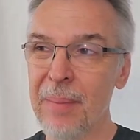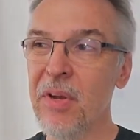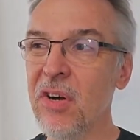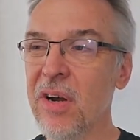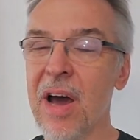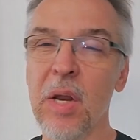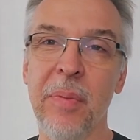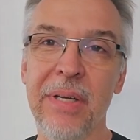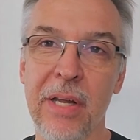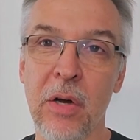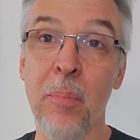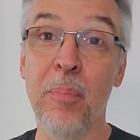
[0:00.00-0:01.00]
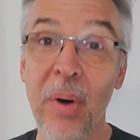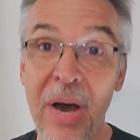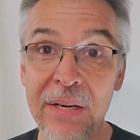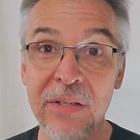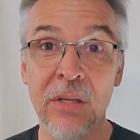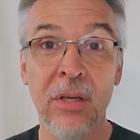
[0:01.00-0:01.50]
you're not a beginner,
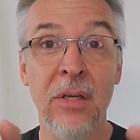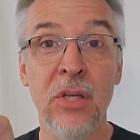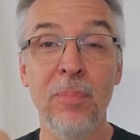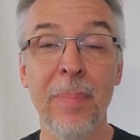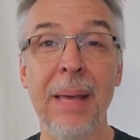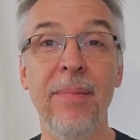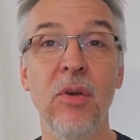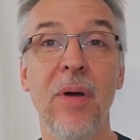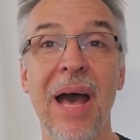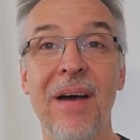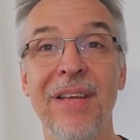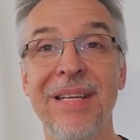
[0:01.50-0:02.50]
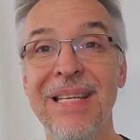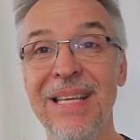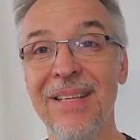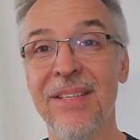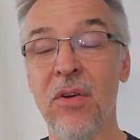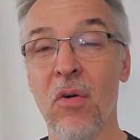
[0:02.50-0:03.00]
but maybe you have a
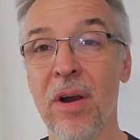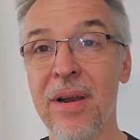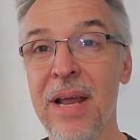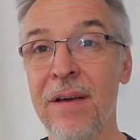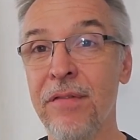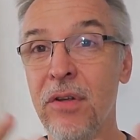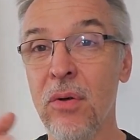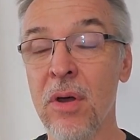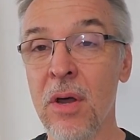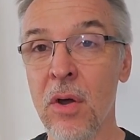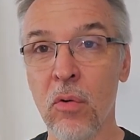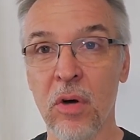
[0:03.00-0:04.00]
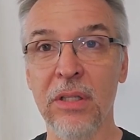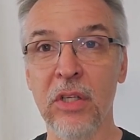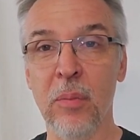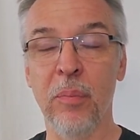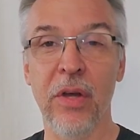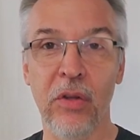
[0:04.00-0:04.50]
niece or a nephew or a little
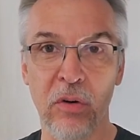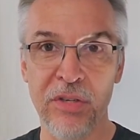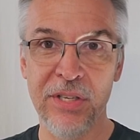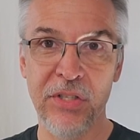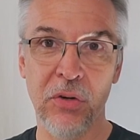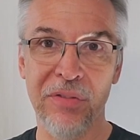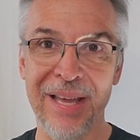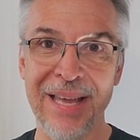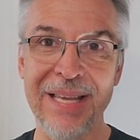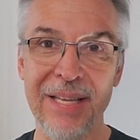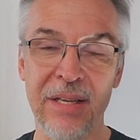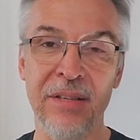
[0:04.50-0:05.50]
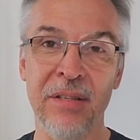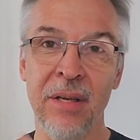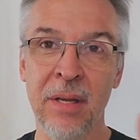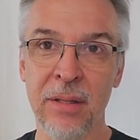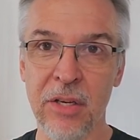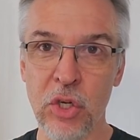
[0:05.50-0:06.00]
brother or sister that is,
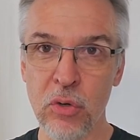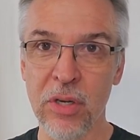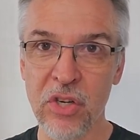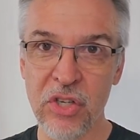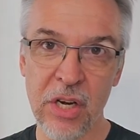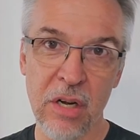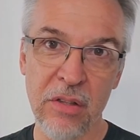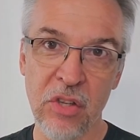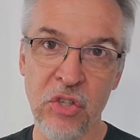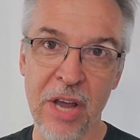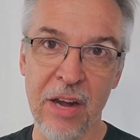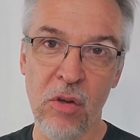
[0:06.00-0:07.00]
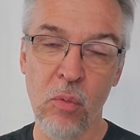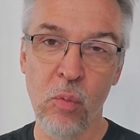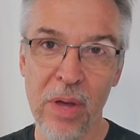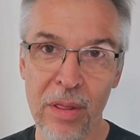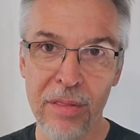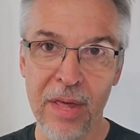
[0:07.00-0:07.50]
that you could share this channel
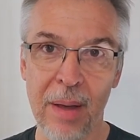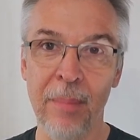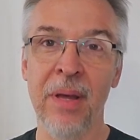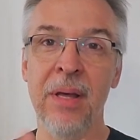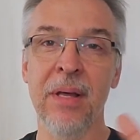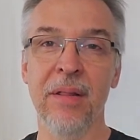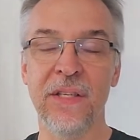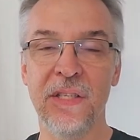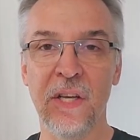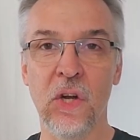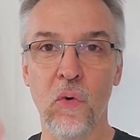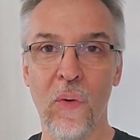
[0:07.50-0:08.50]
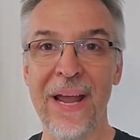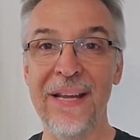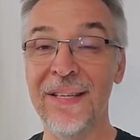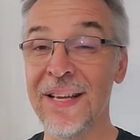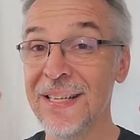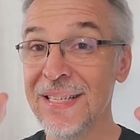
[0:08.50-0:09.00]
with them. This is a great,
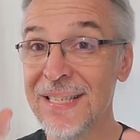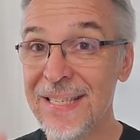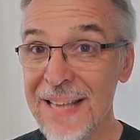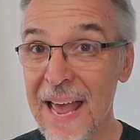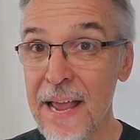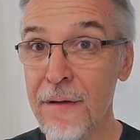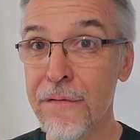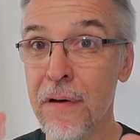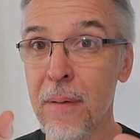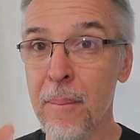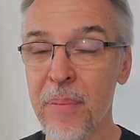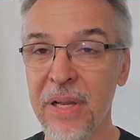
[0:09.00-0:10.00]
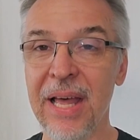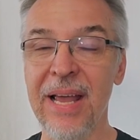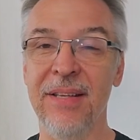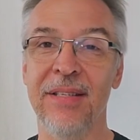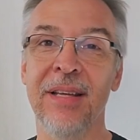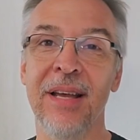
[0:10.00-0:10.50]
safe
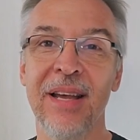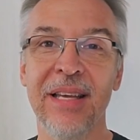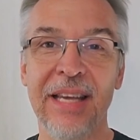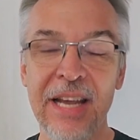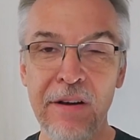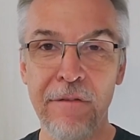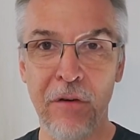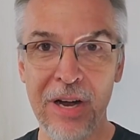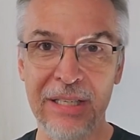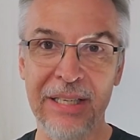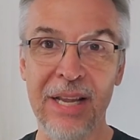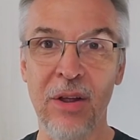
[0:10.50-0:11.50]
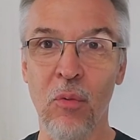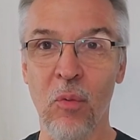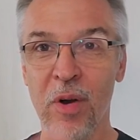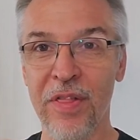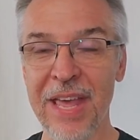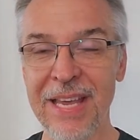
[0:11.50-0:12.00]
place kid-friendly,
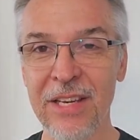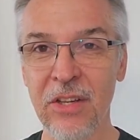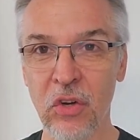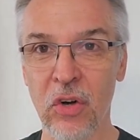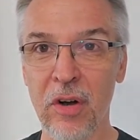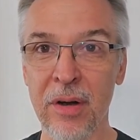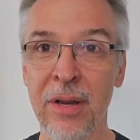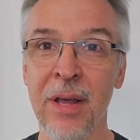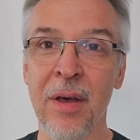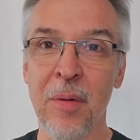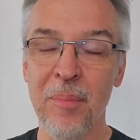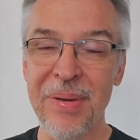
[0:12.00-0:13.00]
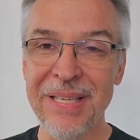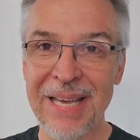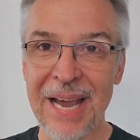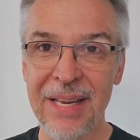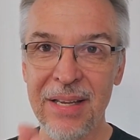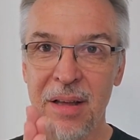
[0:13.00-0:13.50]
where they can learn
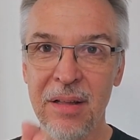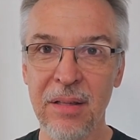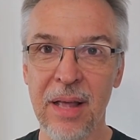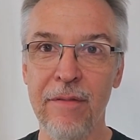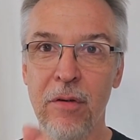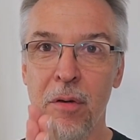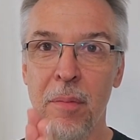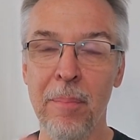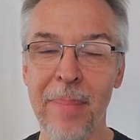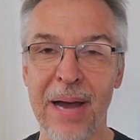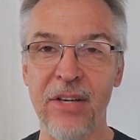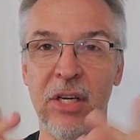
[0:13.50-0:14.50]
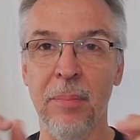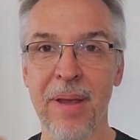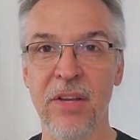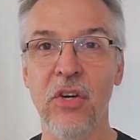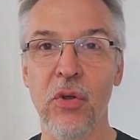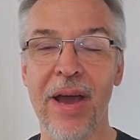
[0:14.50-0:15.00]
beginning level magic. Make
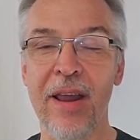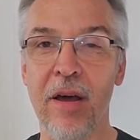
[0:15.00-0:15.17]
sure you head on